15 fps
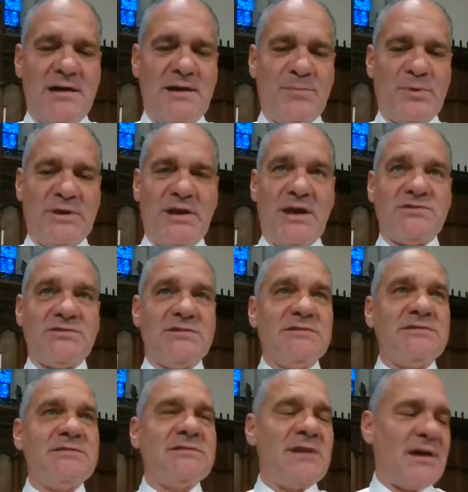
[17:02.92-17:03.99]

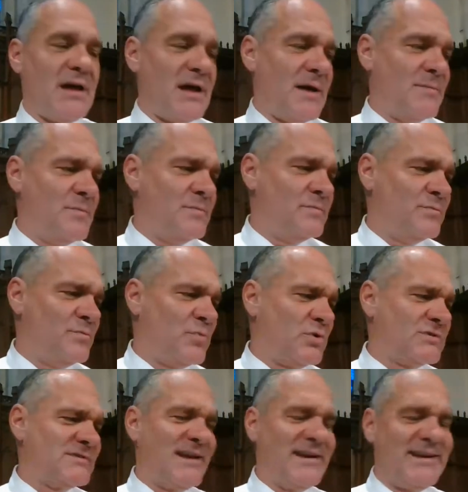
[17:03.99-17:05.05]
implications.
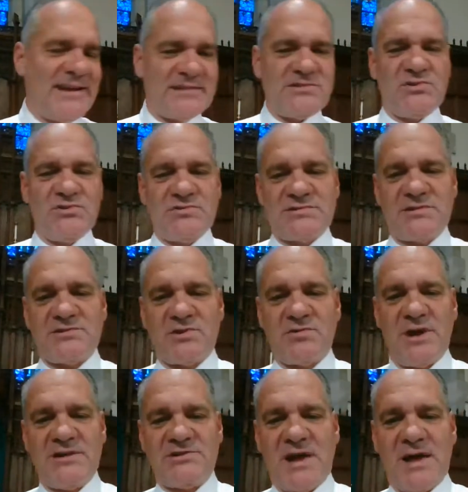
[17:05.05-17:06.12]
Bornstein doesn't do such a
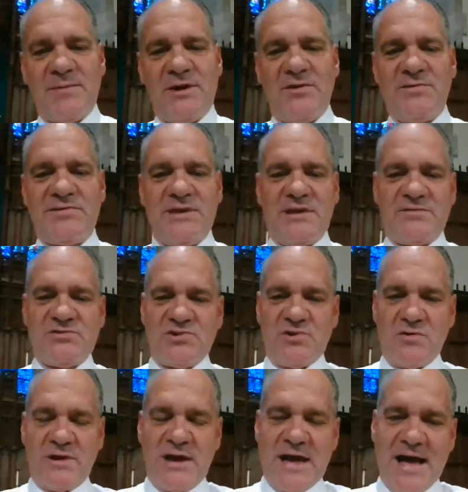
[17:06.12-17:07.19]
great job, I don't think, of
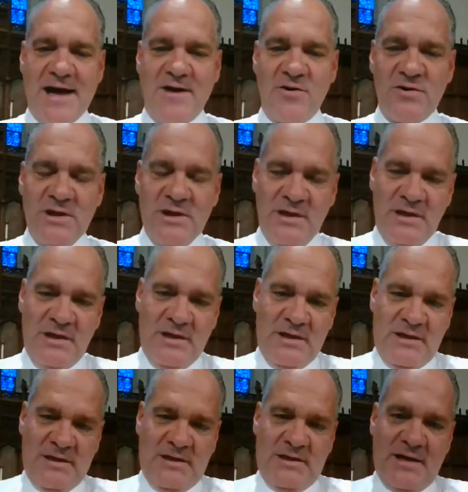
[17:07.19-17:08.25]
showing how
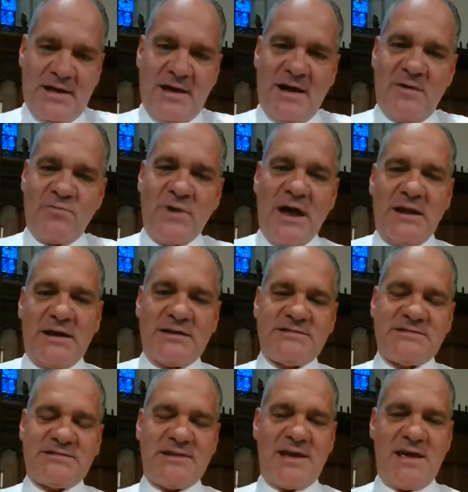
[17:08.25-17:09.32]

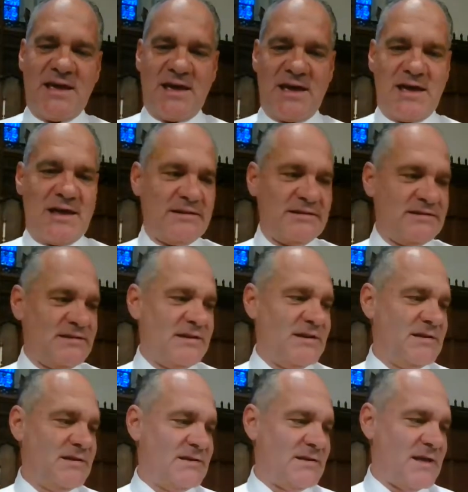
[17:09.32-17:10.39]
relics and
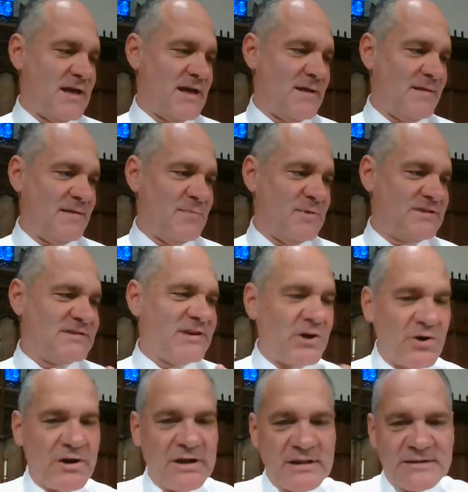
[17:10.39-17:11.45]
the
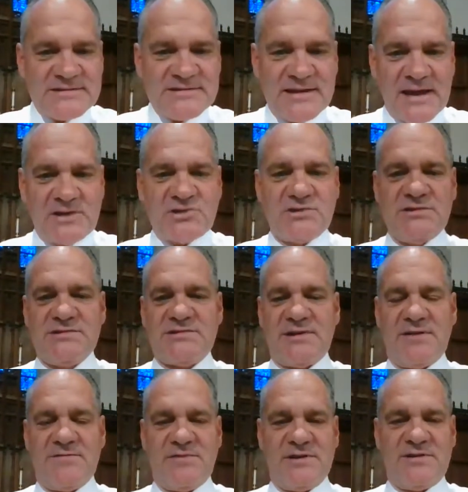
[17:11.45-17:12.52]
materializations
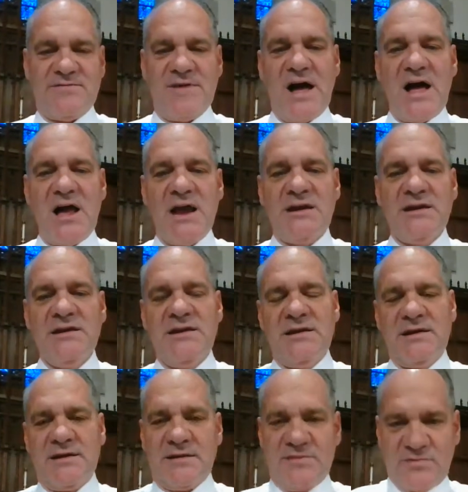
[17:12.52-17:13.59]
of the divine
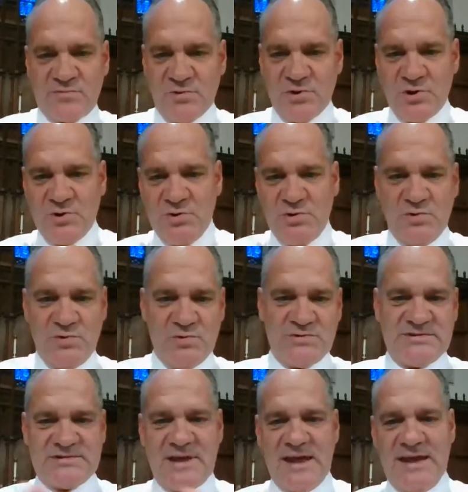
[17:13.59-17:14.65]
through
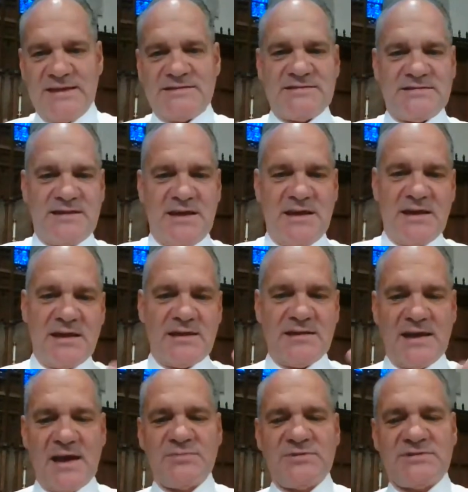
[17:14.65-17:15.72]
saints and
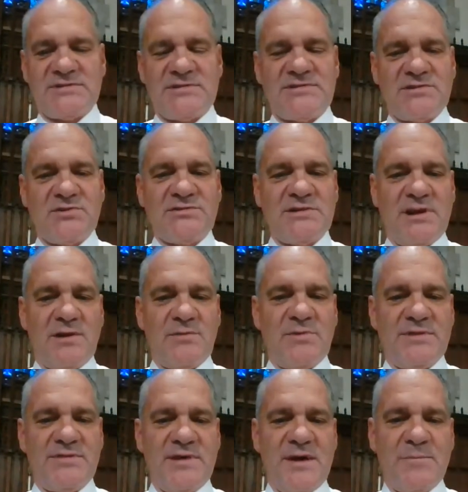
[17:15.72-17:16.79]
the objects associated
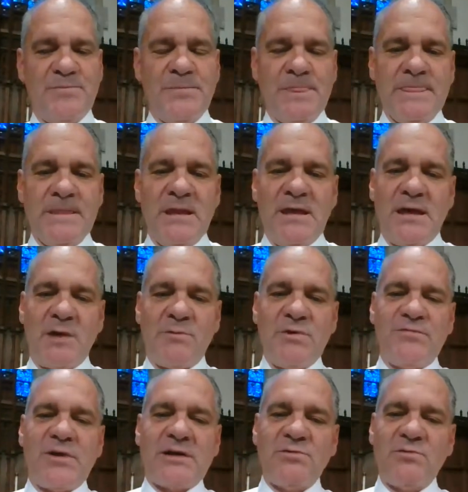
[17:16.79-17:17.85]
with them
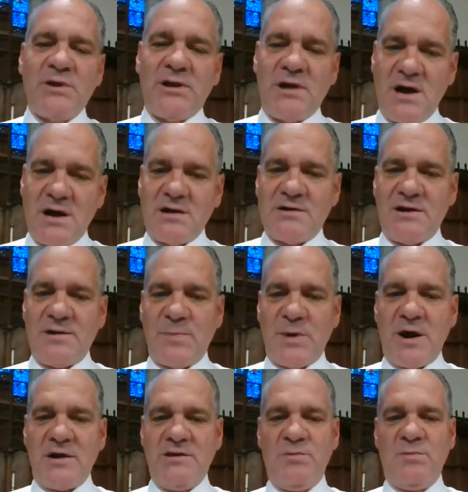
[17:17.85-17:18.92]
reflect a real hunger on the
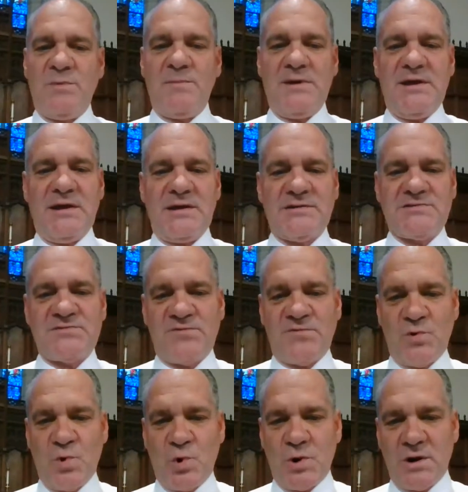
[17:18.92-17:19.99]
part of human beings
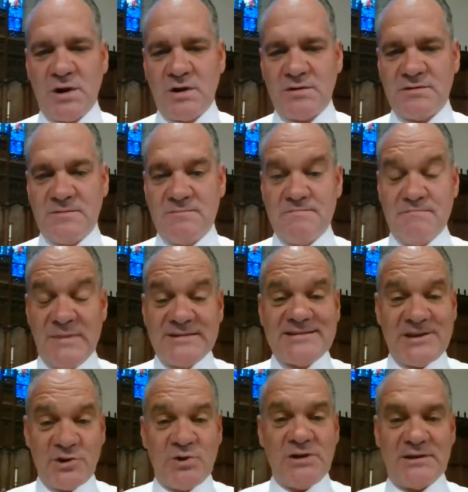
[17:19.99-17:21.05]
for
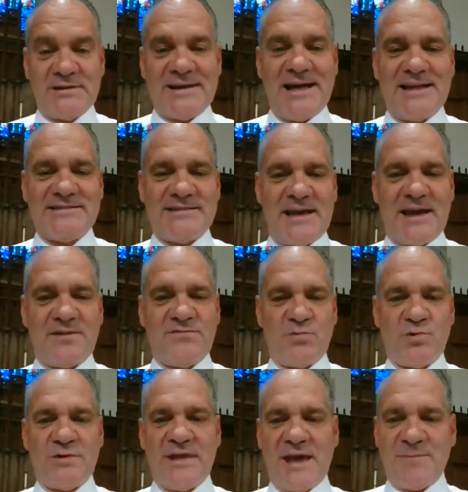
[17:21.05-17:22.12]
material contact,
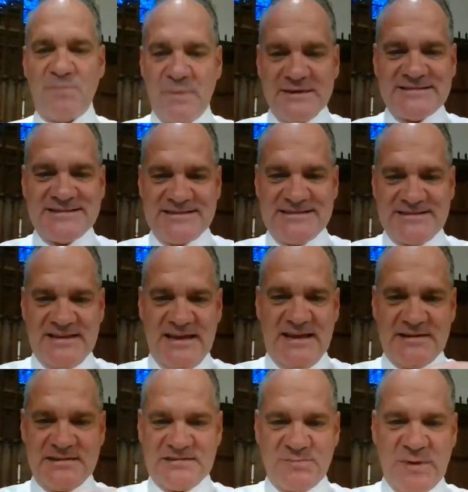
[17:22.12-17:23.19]
for that
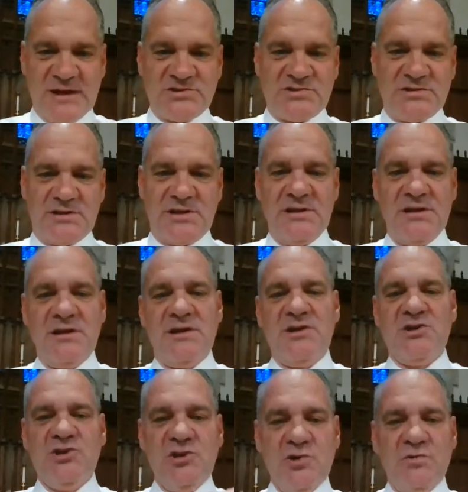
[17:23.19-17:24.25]
Byzantine, especially,
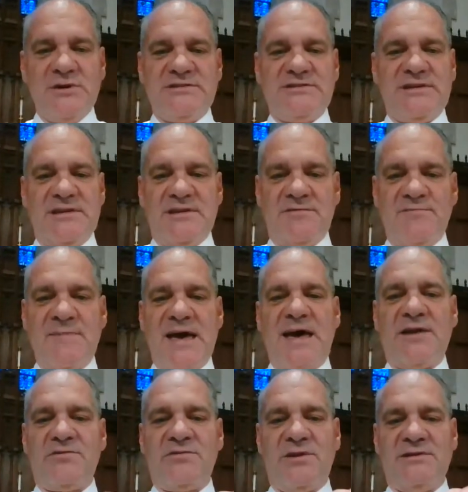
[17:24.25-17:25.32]
unity of
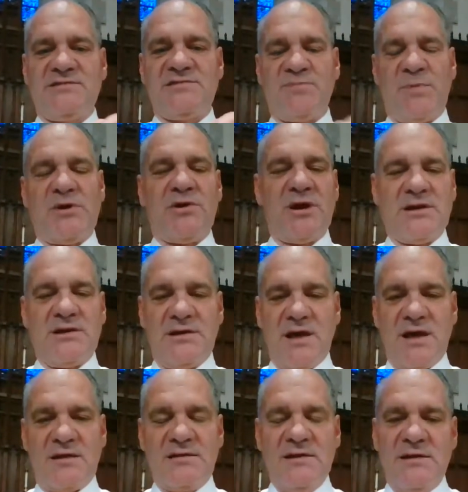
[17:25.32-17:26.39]
matter and spirit.
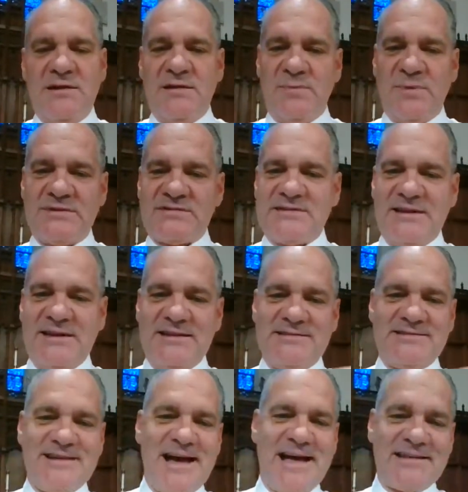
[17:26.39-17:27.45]
Again,
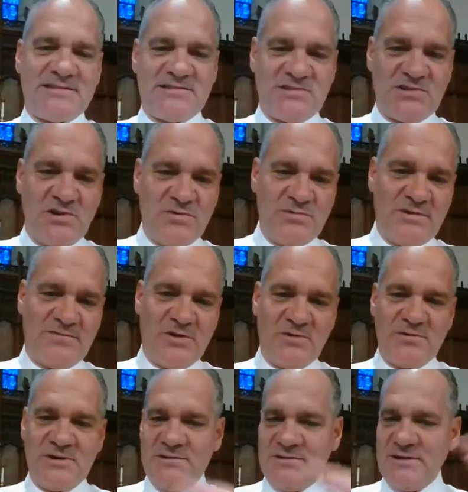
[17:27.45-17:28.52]
Byzantine's not so
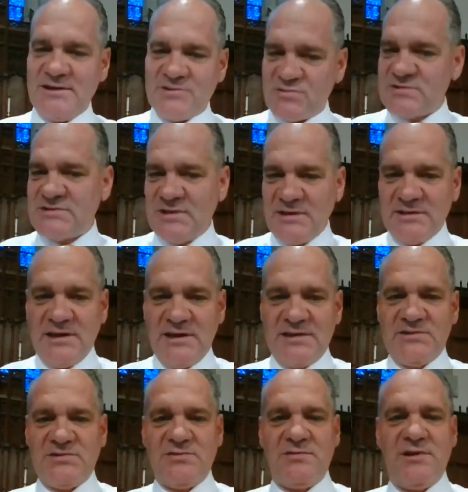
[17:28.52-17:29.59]
devoted, interestingly,
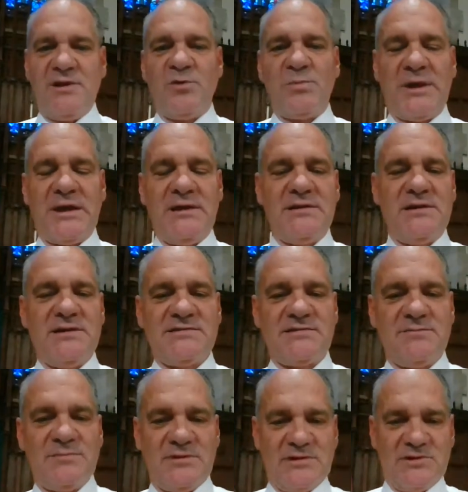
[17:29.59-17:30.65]
to
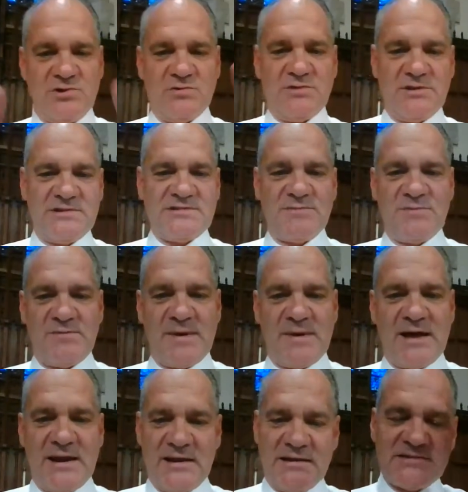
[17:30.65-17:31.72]
Neoplatonism and the dualism of
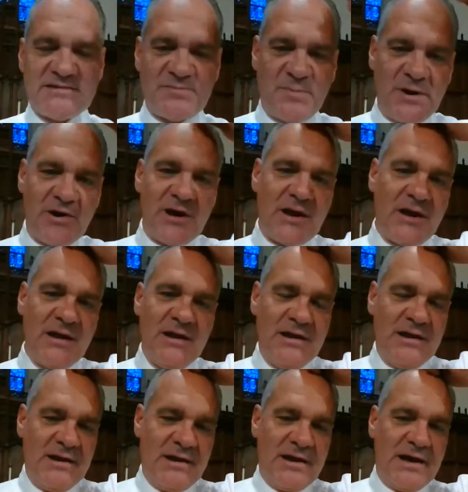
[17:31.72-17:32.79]
body and spirit.
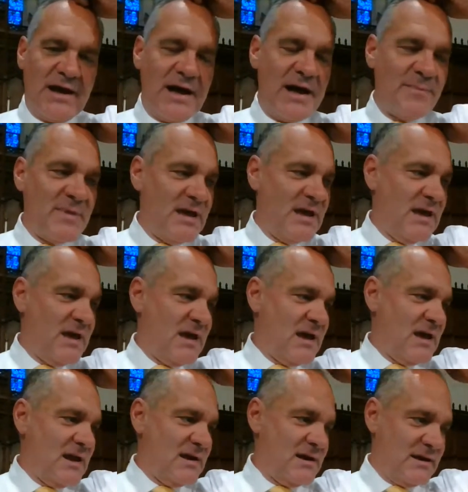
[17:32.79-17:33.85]

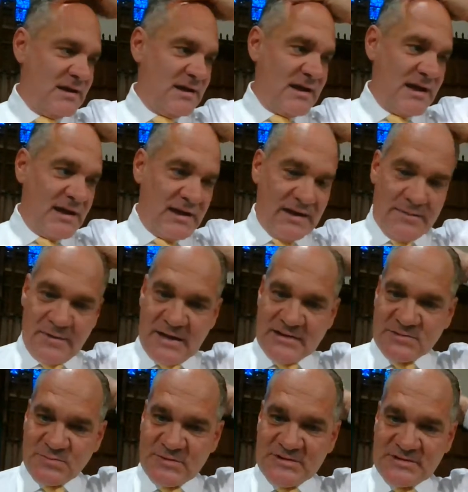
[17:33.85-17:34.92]
And
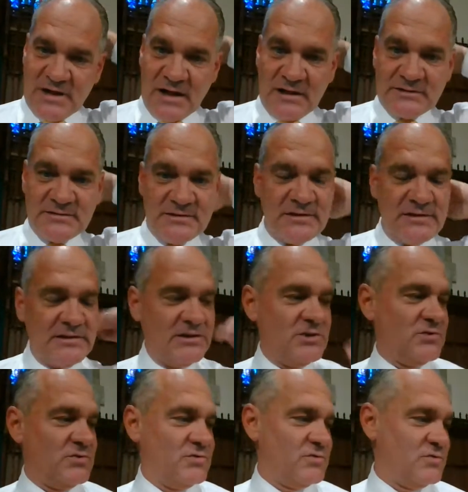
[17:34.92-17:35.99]
as a result,
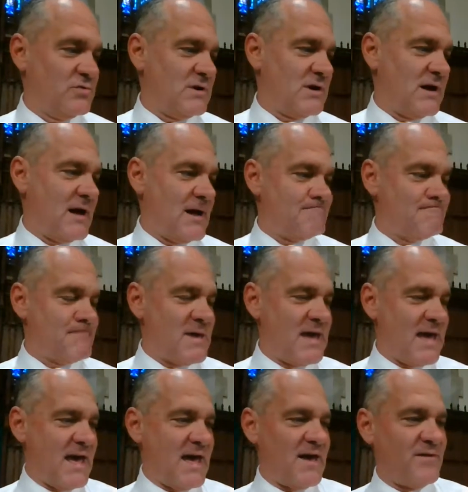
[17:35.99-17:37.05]
you
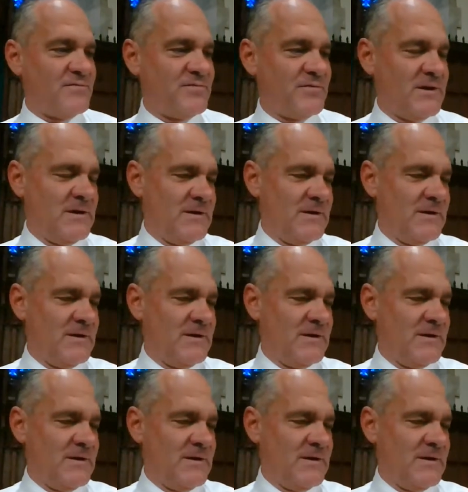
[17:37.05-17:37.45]
have